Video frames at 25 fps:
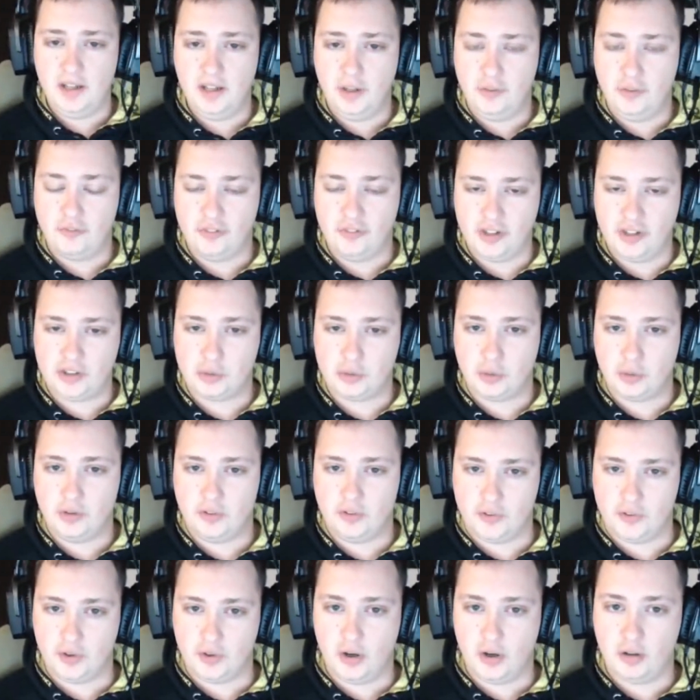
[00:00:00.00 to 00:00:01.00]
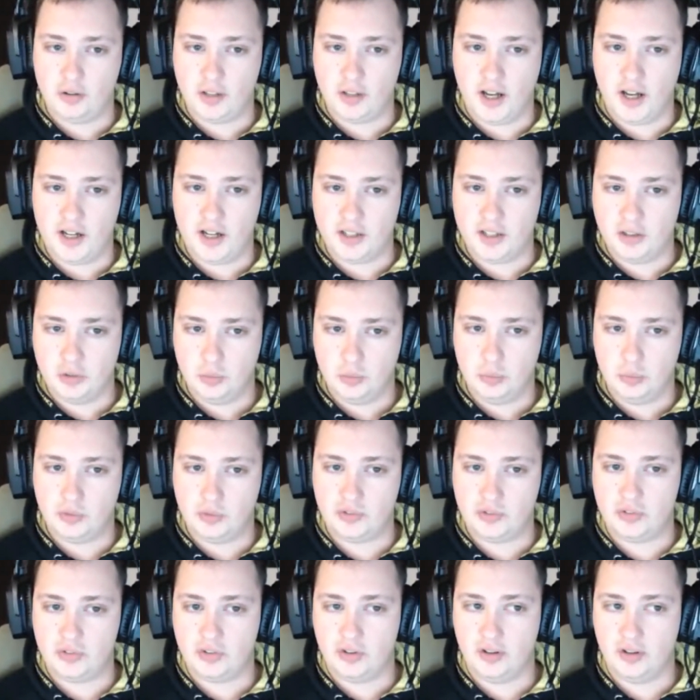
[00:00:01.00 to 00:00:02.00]
Victory saw a lot of
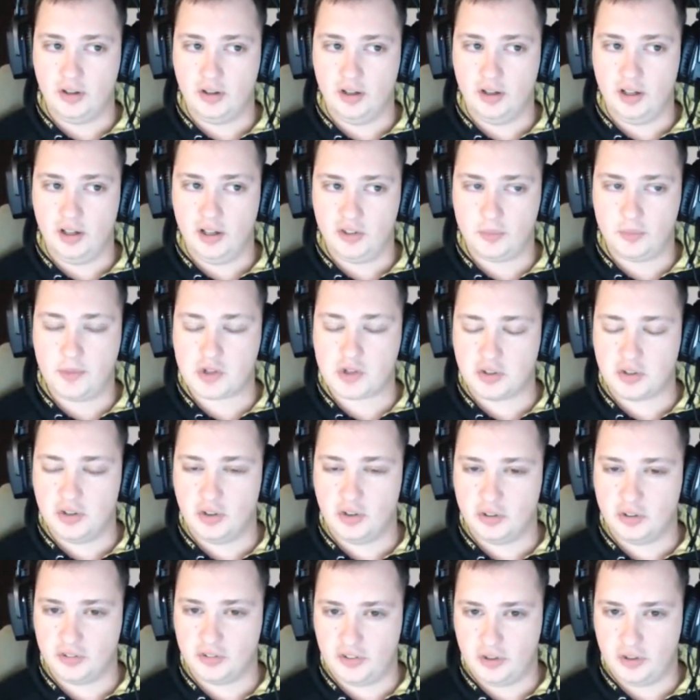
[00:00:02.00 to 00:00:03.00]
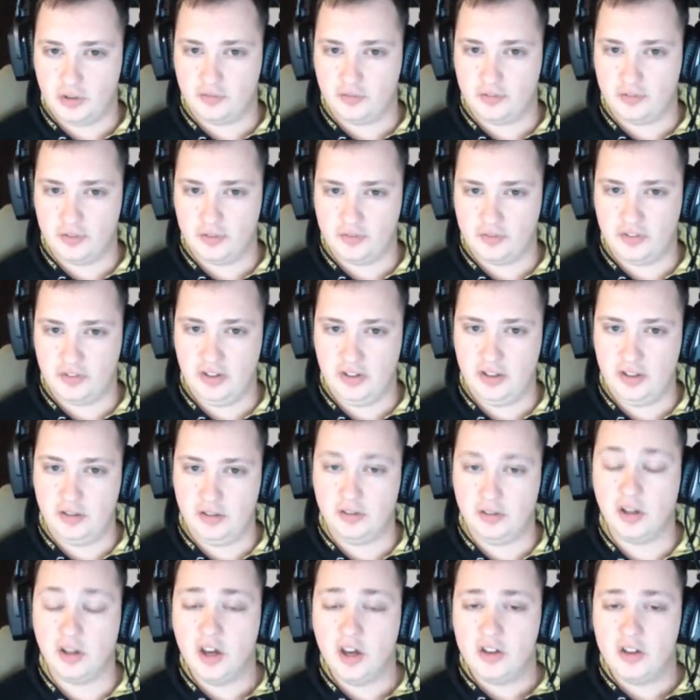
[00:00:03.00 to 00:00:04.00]
use, especially during Tier
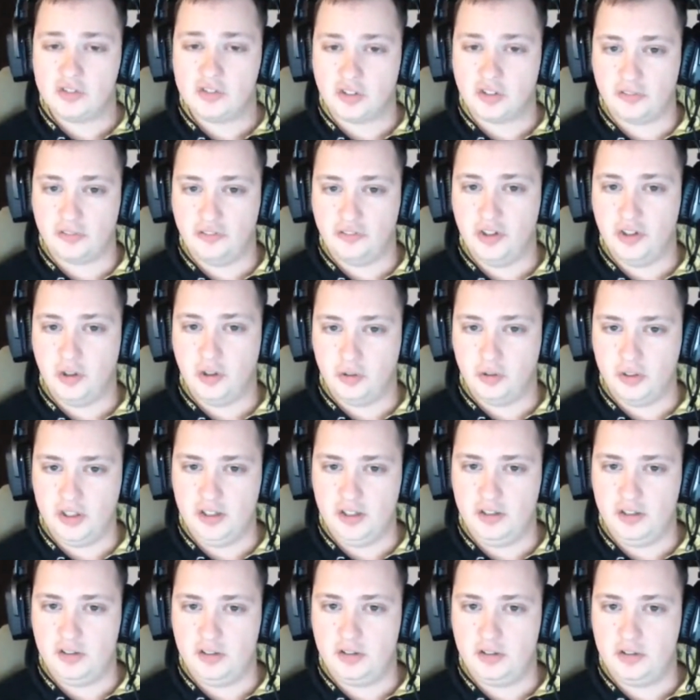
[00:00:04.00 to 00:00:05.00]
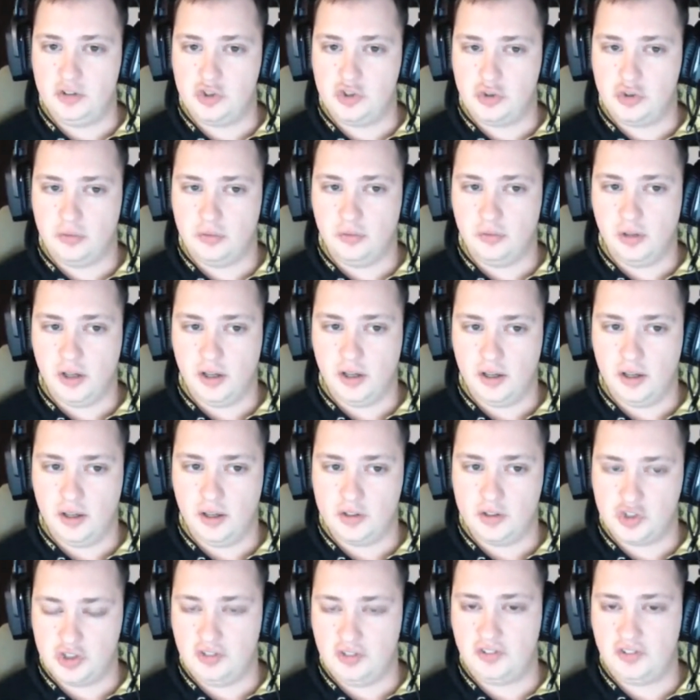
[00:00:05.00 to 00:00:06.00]
15, to fill in
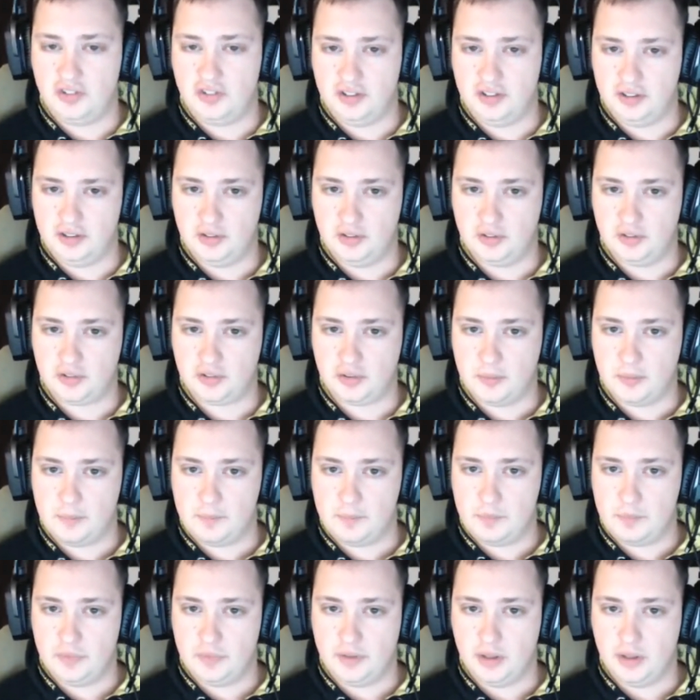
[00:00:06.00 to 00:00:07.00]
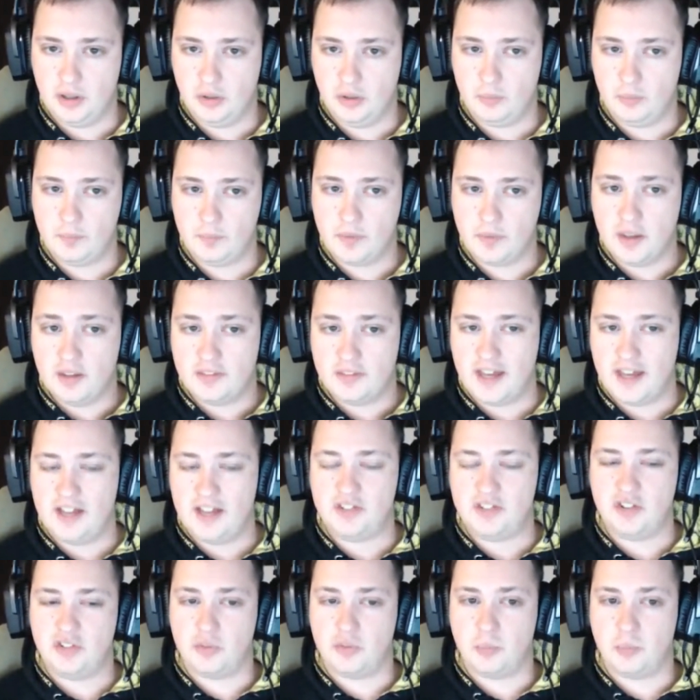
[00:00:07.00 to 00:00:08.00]
GCDs.
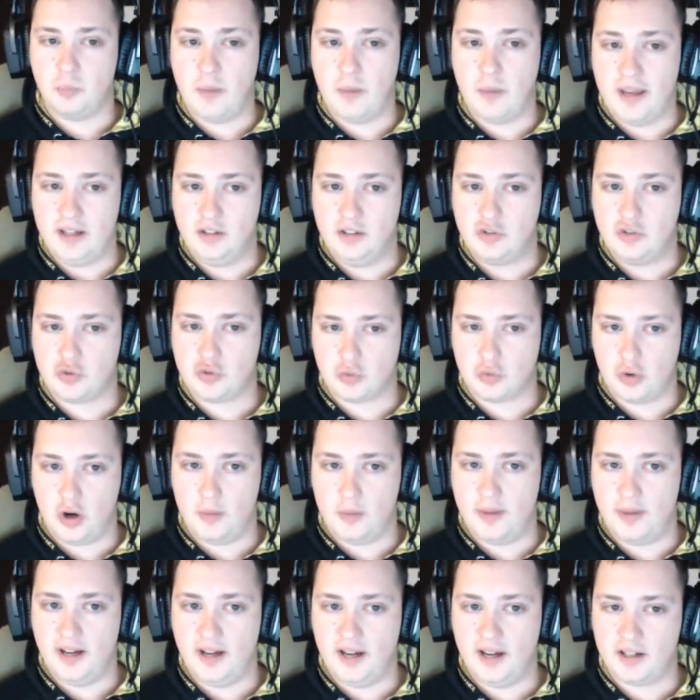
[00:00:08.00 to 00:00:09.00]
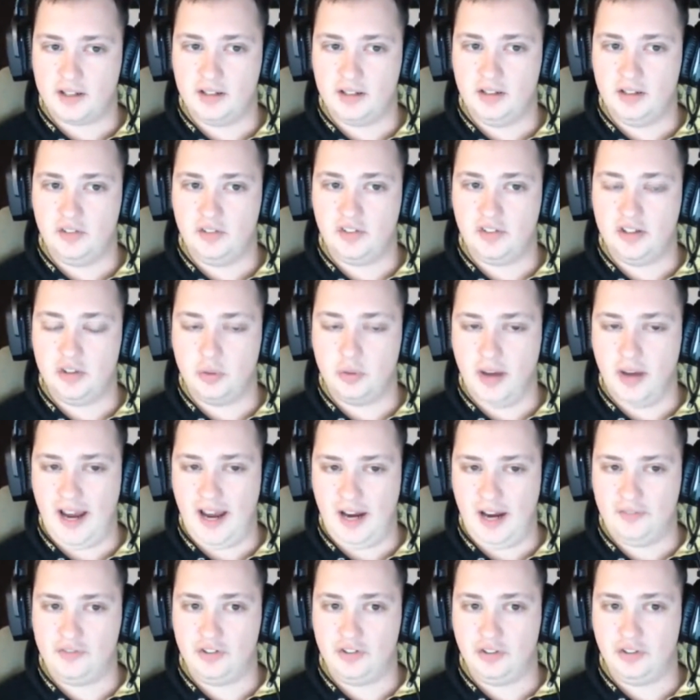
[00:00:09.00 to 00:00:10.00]
That's its main drawback, is that you
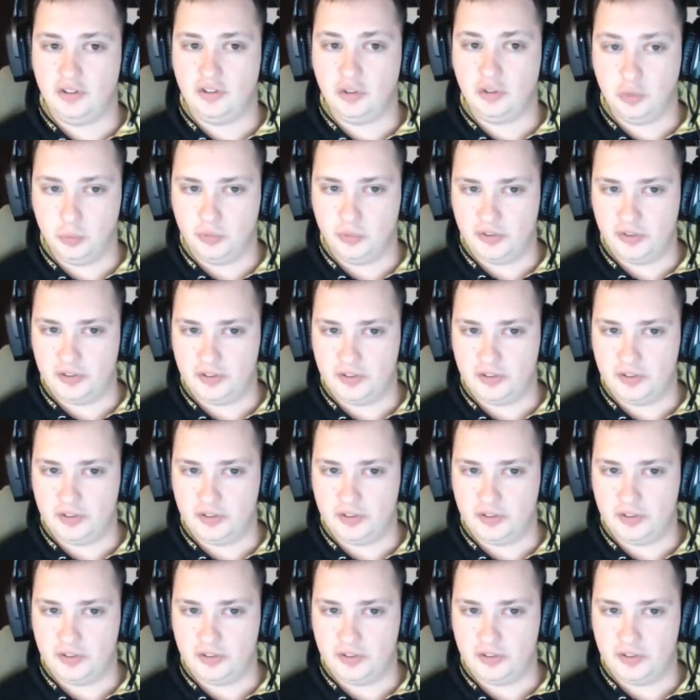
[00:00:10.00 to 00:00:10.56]
have to use it.